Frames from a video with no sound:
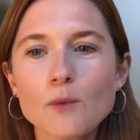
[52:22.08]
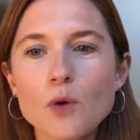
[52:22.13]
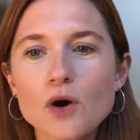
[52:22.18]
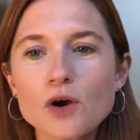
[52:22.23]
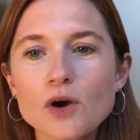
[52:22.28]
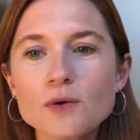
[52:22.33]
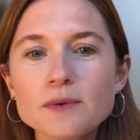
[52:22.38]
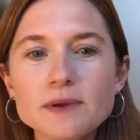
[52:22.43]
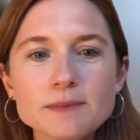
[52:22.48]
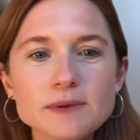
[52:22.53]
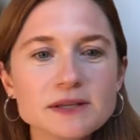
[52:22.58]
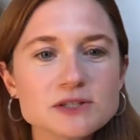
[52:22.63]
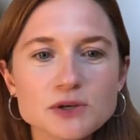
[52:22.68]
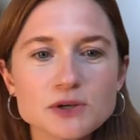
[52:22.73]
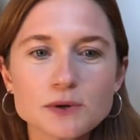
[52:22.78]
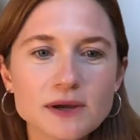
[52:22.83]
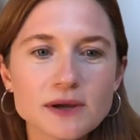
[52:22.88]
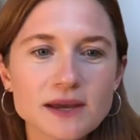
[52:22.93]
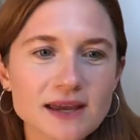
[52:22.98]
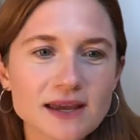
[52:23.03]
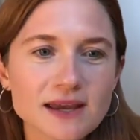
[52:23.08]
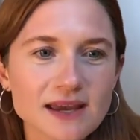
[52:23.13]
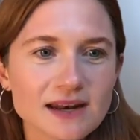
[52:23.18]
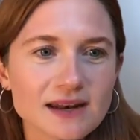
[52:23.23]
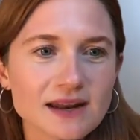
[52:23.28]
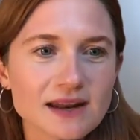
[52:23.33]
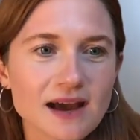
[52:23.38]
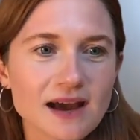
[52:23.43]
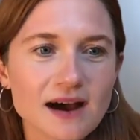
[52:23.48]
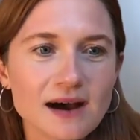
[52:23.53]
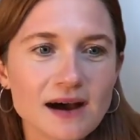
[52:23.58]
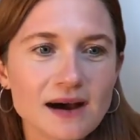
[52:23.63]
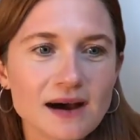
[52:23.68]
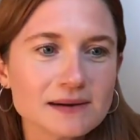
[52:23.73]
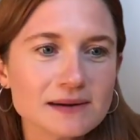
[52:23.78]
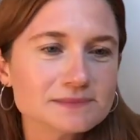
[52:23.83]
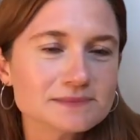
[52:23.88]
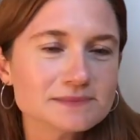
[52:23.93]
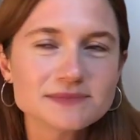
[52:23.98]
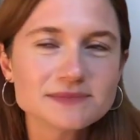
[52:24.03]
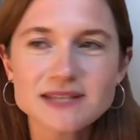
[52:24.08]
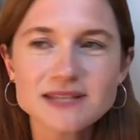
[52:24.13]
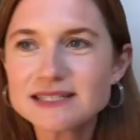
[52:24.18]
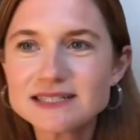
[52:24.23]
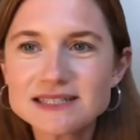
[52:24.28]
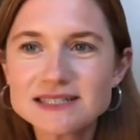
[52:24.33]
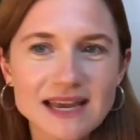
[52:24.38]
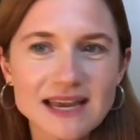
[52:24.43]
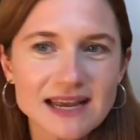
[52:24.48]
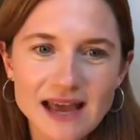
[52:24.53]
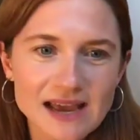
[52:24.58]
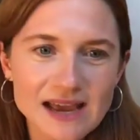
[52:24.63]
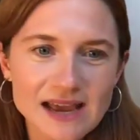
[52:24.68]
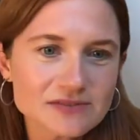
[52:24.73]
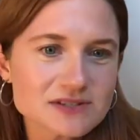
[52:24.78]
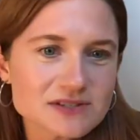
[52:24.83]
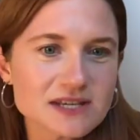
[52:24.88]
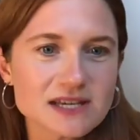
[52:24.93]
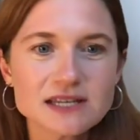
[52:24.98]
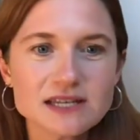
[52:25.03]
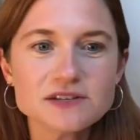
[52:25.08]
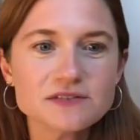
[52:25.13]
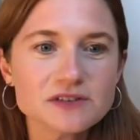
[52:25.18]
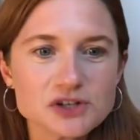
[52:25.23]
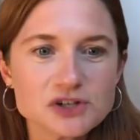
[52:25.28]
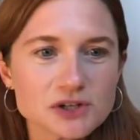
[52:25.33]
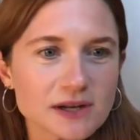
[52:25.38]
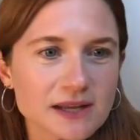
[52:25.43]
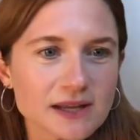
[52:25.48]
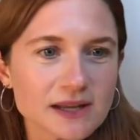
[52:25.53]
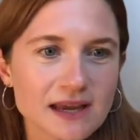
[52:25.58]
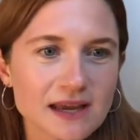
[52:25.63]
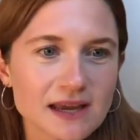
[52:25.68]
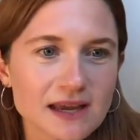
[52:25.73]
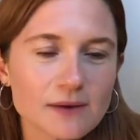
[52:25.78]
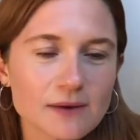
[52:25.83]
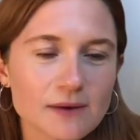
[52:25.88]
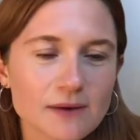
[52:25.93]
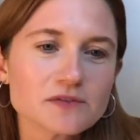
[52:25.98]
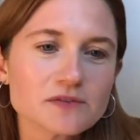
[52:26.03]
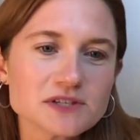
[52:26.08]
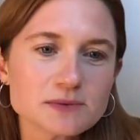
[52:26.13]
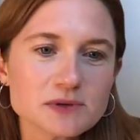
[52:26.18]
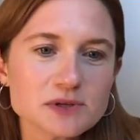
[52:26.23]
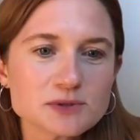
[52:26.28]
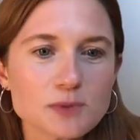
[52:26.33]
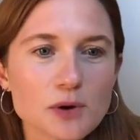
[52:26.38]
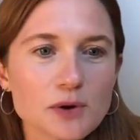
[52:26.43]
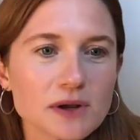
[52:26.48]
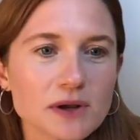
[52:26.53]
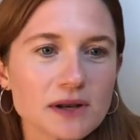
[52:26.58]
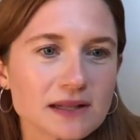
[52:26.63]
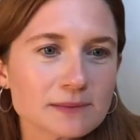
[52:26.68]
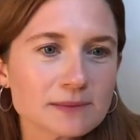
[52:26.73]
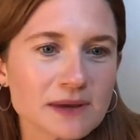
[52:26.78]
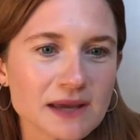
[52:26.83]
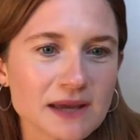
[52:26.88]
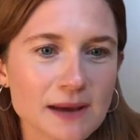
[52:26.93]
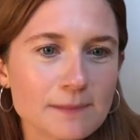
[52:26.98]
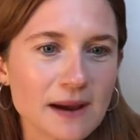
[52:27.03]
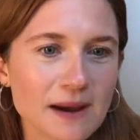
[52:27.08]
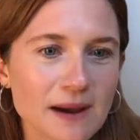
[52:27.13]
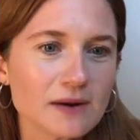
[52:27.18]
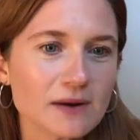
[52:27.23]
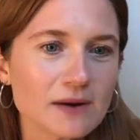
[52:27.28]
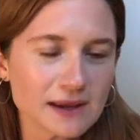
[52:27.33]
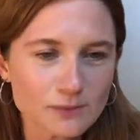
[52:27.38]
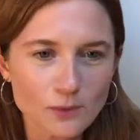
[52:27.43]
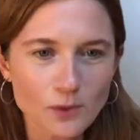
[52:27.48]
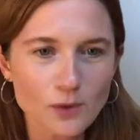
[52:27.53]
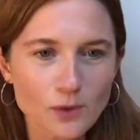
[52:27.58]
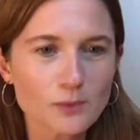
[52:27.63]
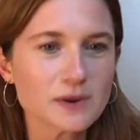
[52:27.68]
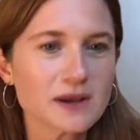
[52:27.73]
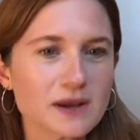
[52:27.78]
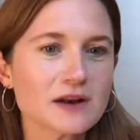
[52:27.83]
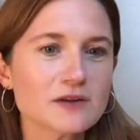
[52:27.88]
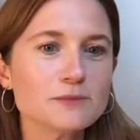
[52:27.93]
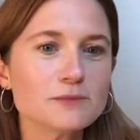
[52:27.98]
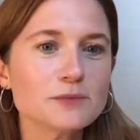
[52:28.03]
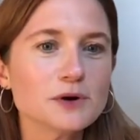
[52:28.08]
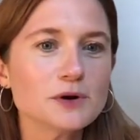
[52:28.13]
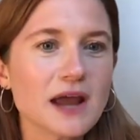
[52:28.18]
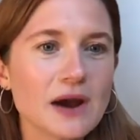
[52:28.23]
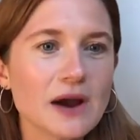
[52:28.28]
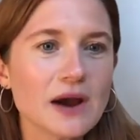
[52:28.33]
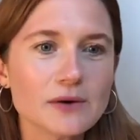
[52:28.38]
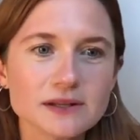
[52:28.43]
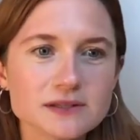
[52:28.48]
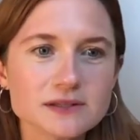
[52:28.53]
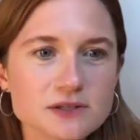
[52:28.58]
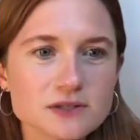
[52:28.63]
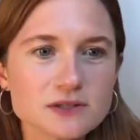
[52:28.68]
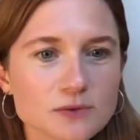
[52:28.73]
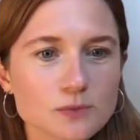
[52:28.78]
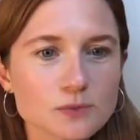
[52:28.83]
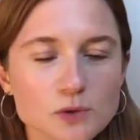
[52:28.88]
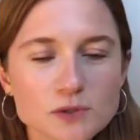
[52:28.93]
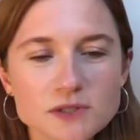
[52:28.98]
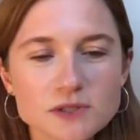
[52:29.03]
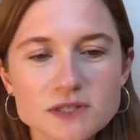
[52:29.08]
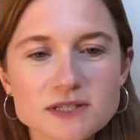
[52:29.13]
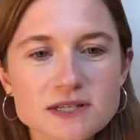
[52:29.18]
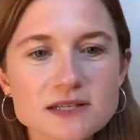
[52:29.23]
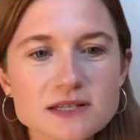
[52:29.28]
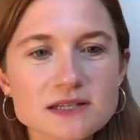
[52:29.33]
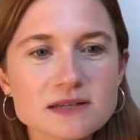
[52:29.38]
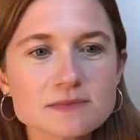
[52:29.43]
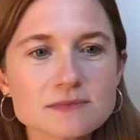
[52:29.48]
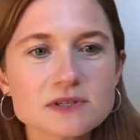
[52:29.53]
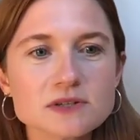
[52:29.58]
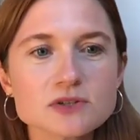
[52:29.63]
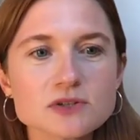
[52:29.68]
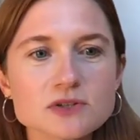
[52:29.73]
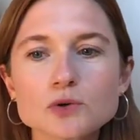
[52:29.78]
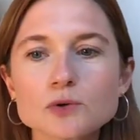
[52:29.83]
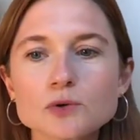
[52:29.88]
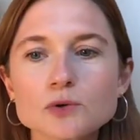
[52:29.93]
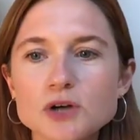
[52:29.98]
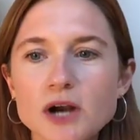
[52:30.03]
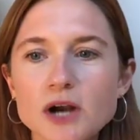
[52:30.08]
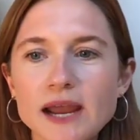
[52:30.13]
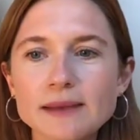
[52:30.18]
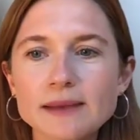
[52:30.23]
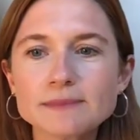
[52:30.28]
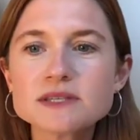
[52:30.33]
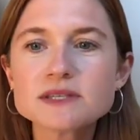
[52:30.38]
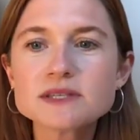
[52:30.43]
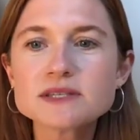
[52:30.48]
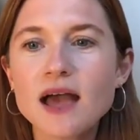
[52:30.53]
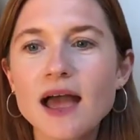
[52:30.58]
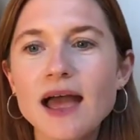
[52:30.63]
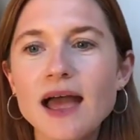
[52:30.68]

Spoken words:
What could we be doing in our day-to-day lives individually? Obviously, we spoke a little bit about like what we kind of put out into the water systems and storm drains.